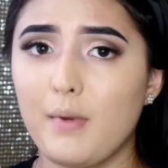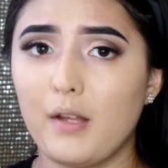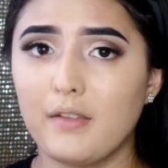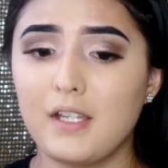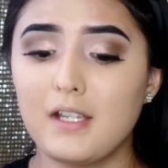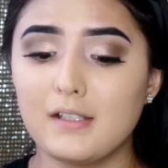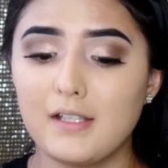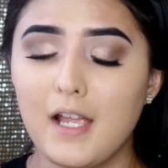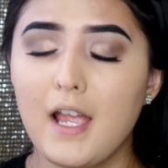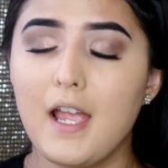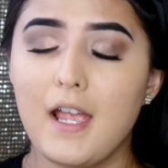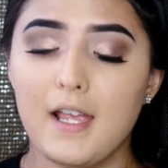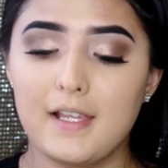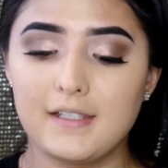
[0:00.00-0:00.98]
about this
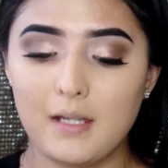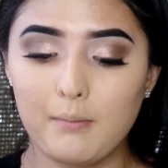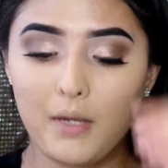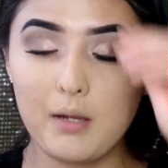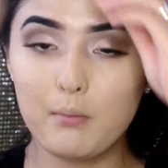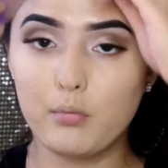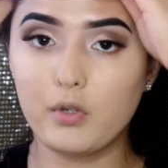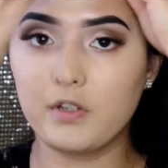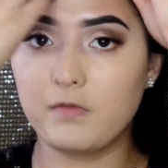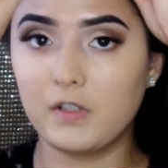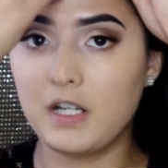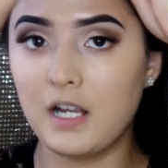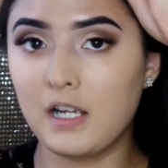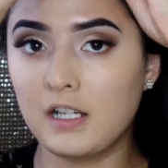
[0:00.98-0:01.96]
is that my
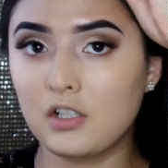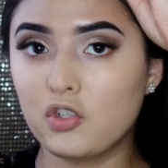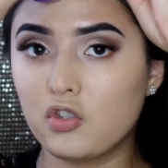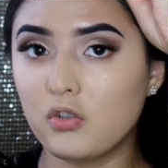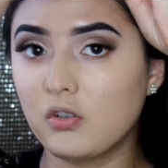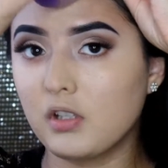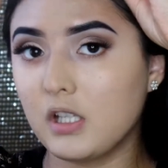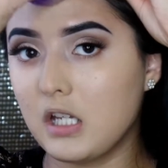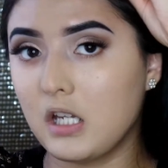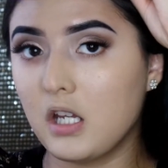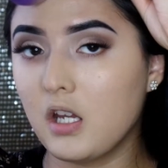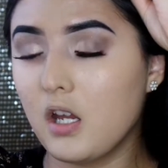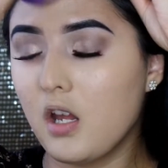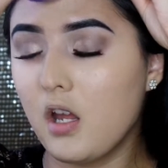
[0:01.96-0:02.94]
boyfriend
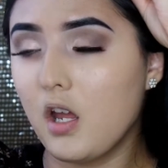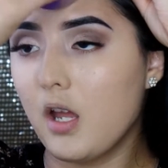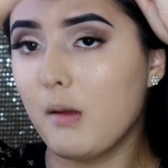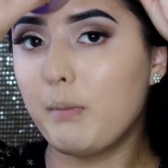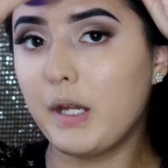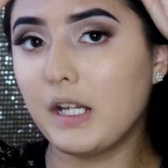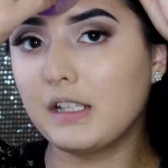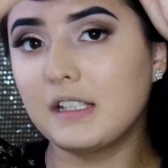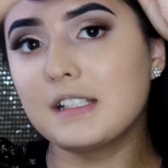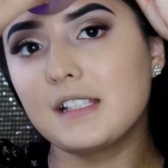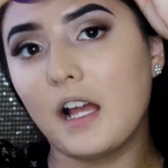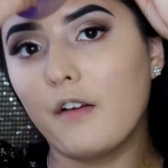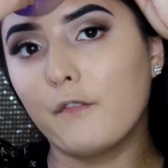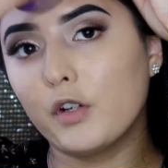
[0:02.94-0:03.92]
actually picked
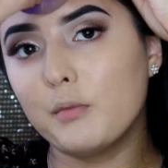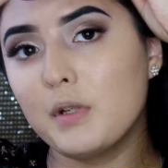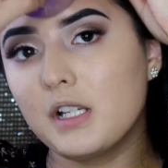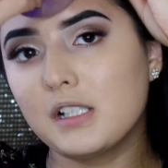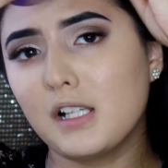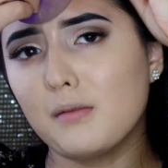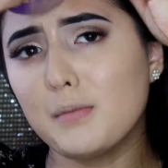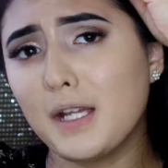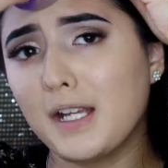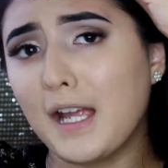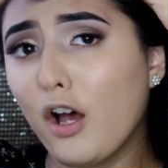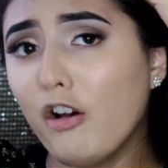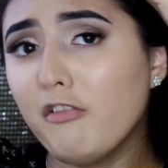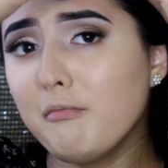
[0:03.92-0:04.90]
this out for me because I'm like,
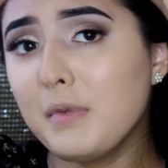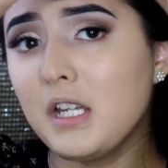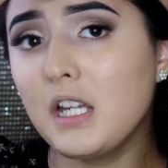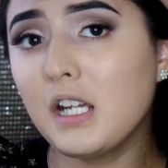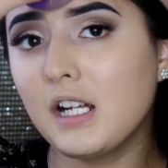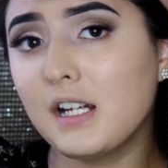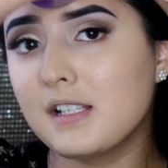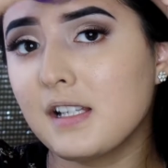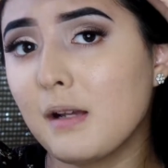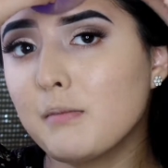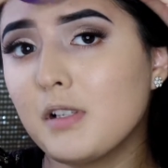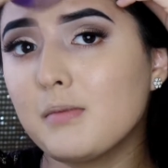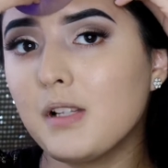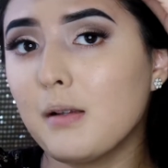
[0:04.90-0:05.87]
help me, because
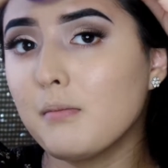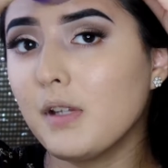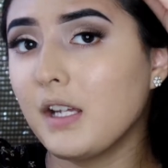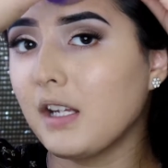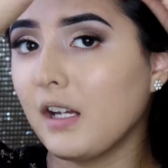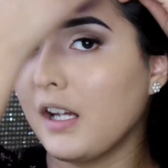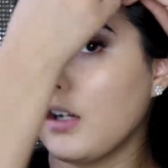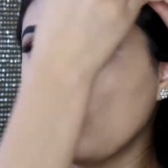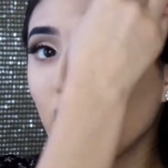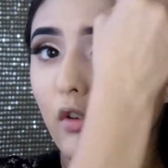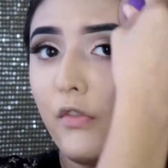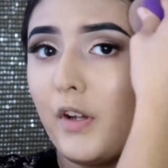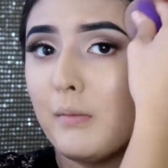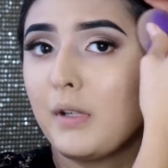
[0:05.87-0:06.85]
I'm like, I don't
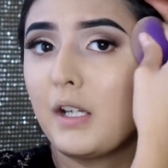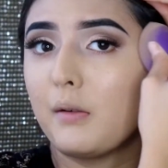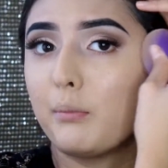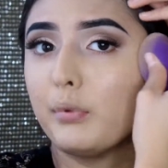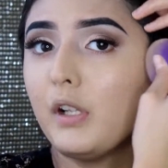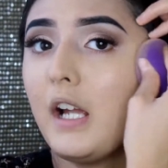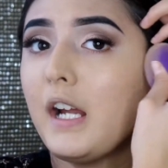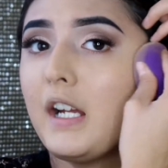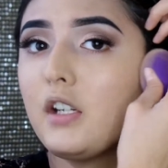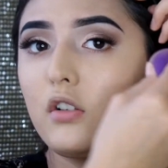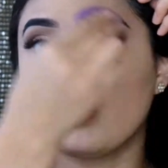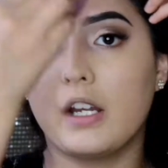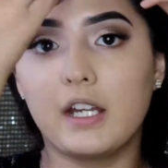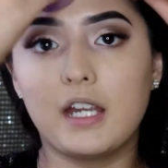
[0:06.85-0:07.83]
know if I'm like
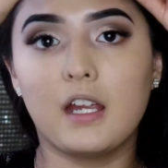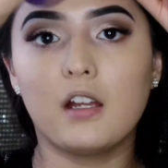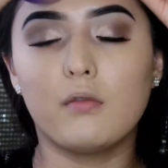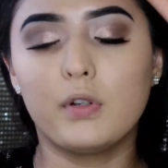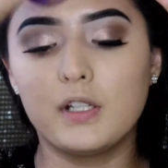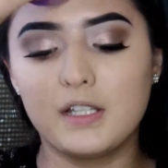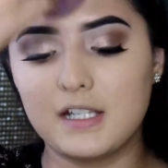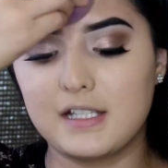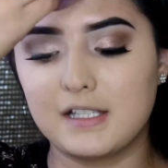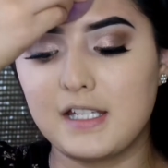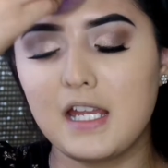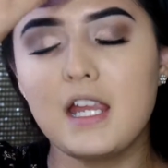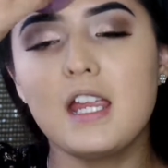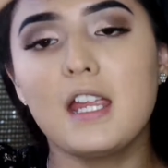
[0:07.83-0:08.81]
blind or I can't really
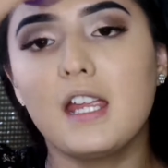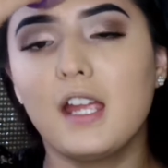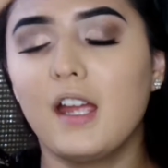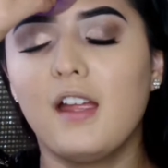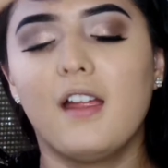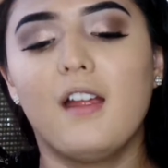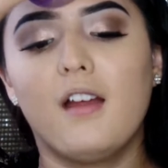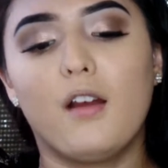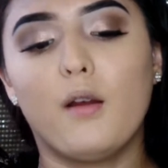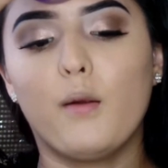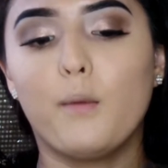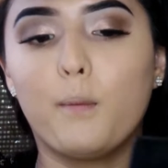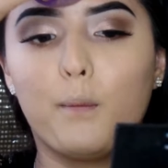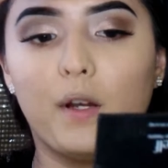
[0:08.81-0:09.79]
see
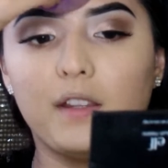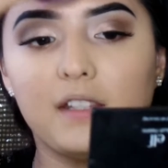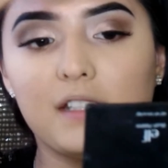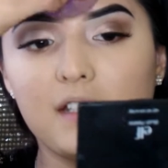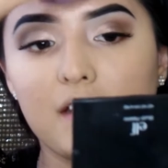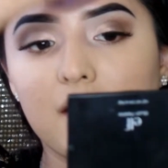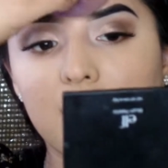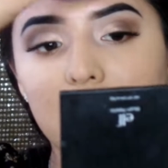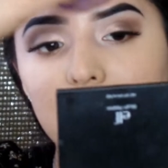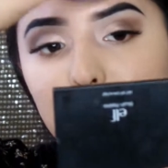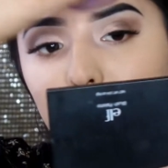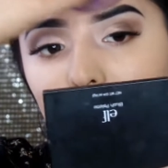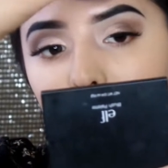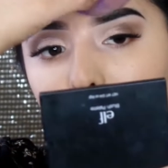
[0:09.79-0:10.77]
or what the deal
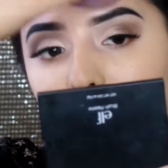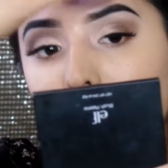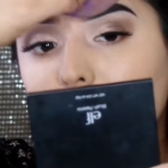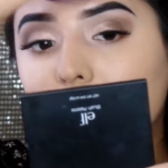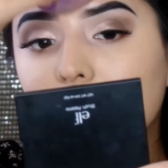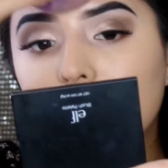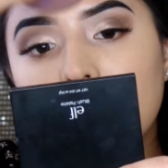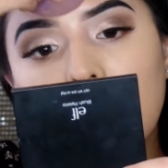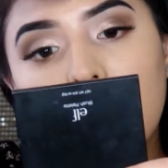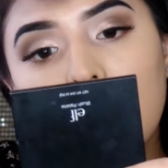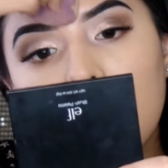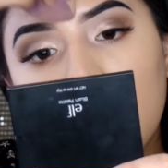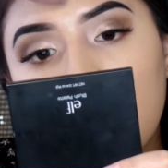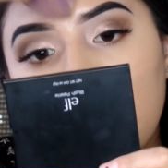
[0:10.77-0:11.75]
is, but I
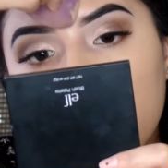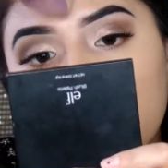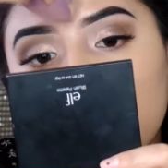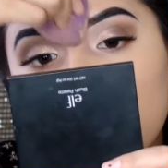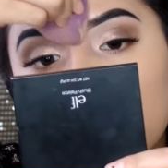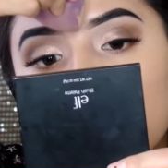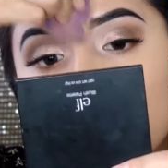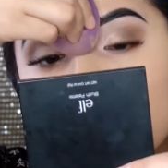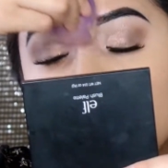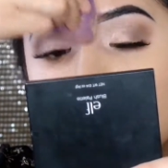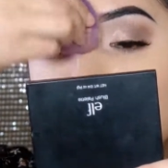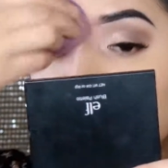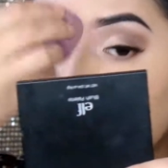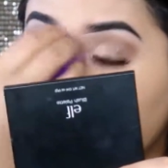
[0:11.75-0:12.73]
haven't been
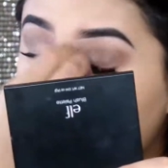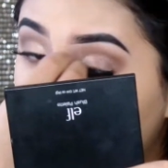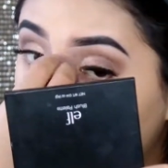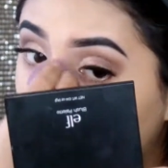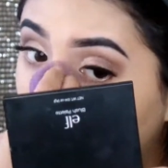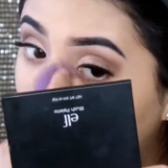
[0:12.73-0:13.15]
really good at,